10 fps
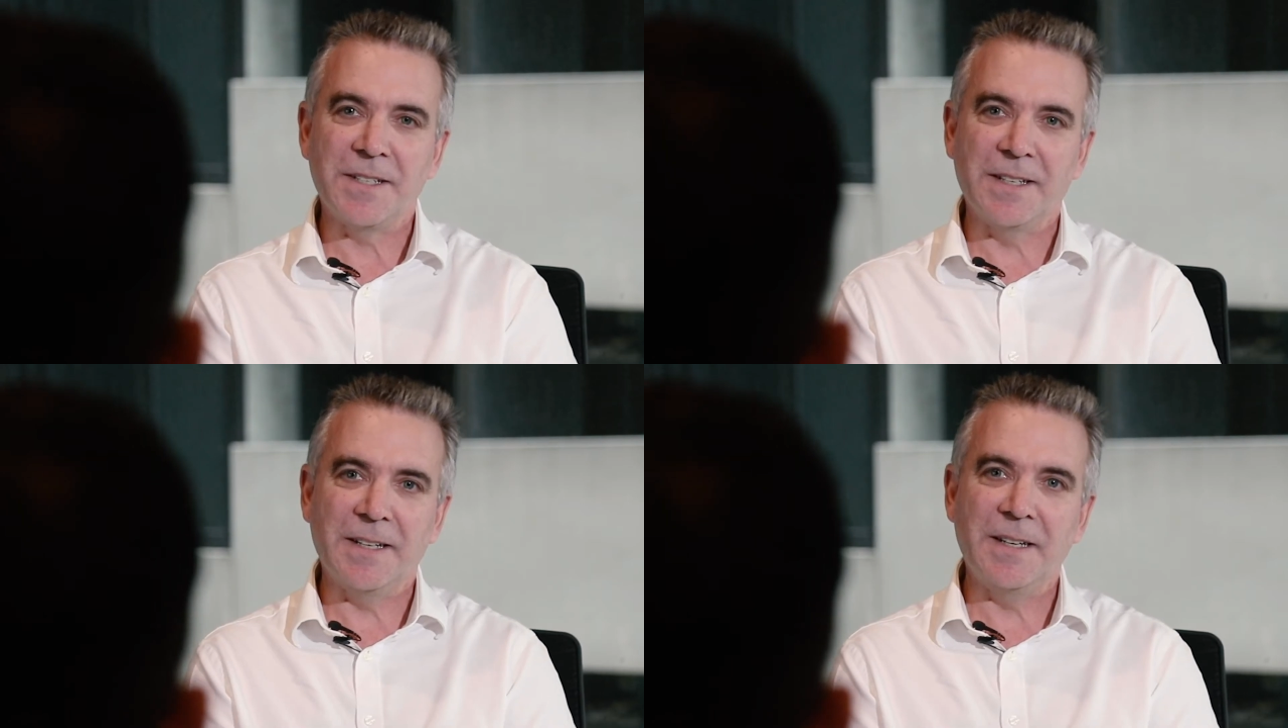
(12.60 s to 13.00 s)

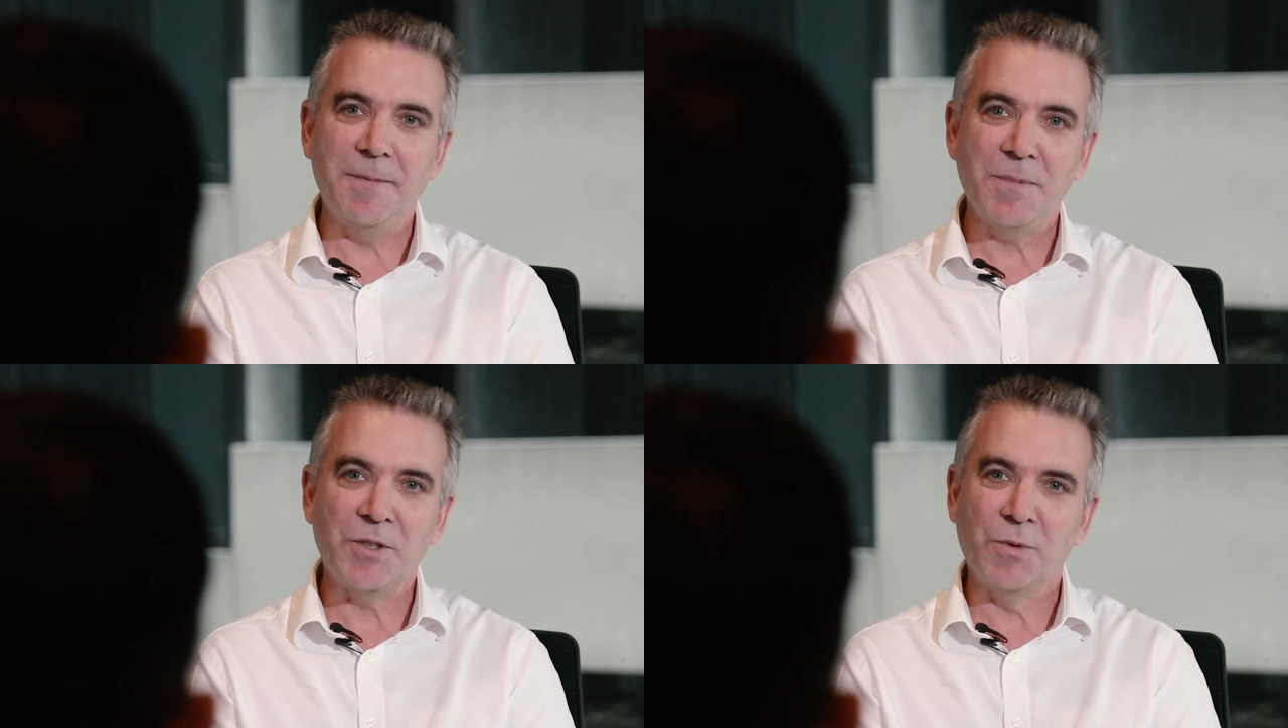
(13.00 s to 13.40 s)

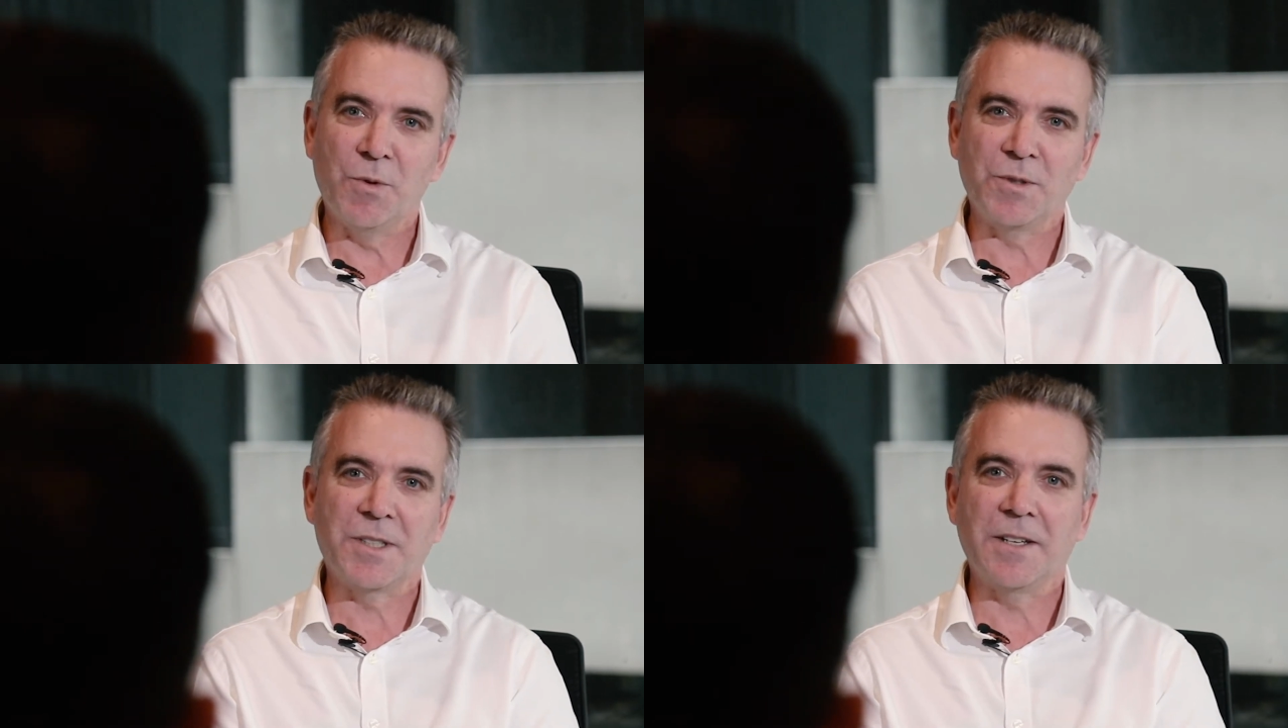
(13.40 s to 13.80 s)
team to
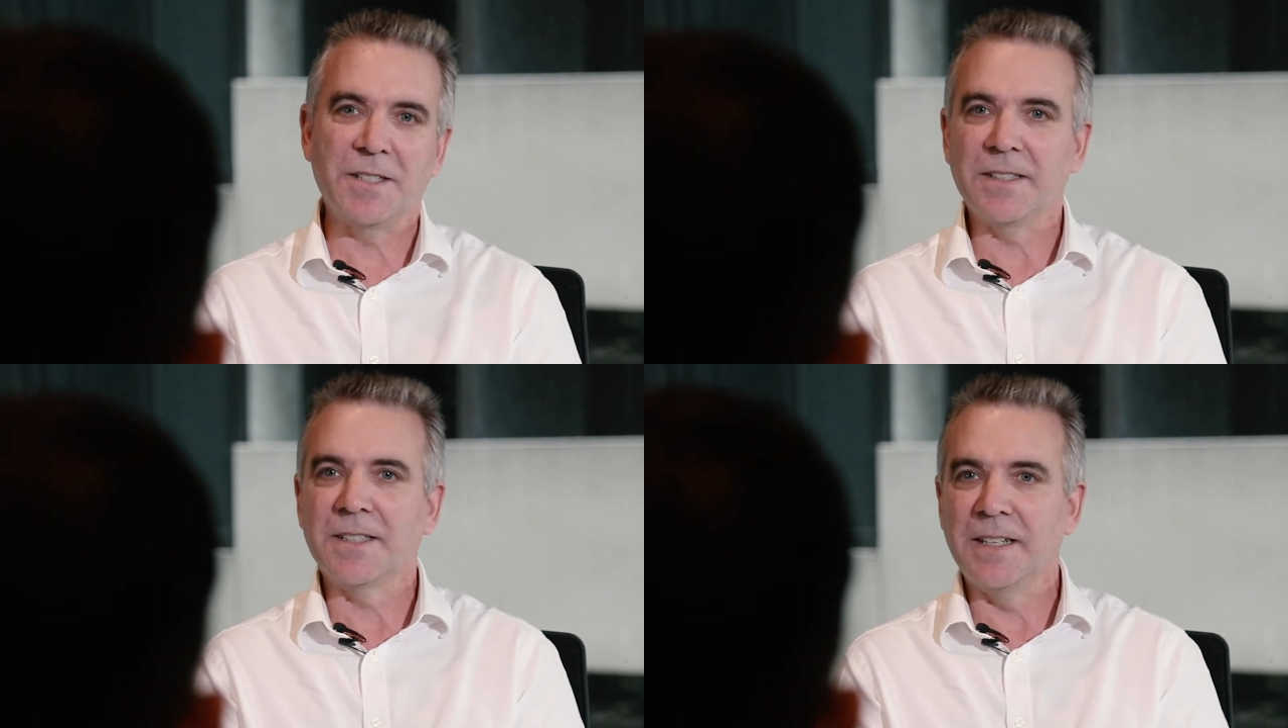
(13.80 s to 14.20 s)
also
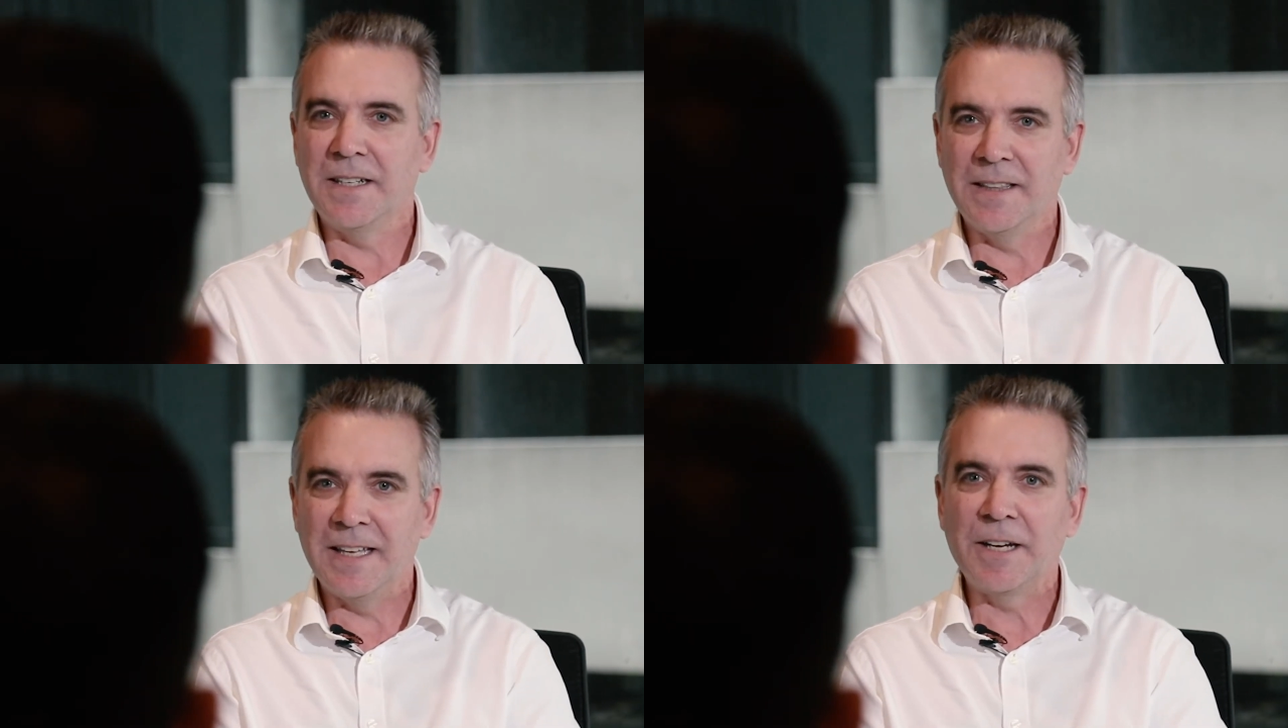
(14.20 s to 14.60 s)

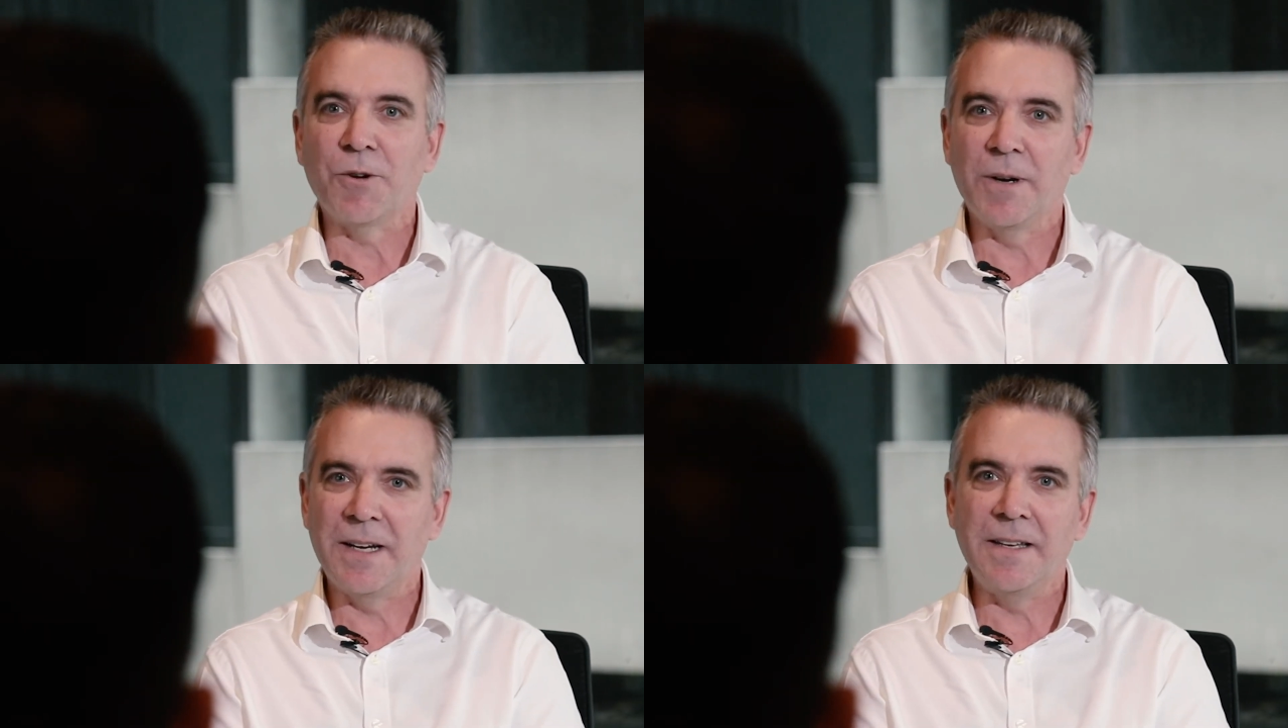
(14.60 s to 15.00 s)
succeed in their
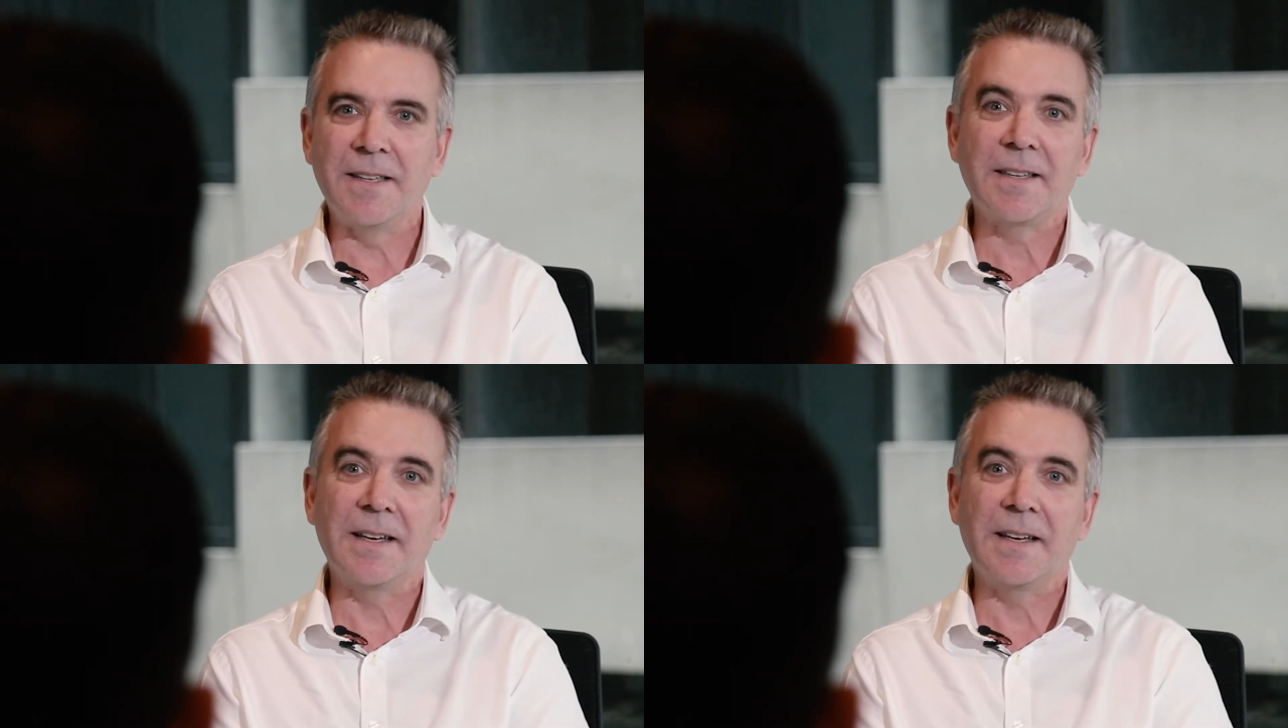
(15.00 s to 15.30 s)
careers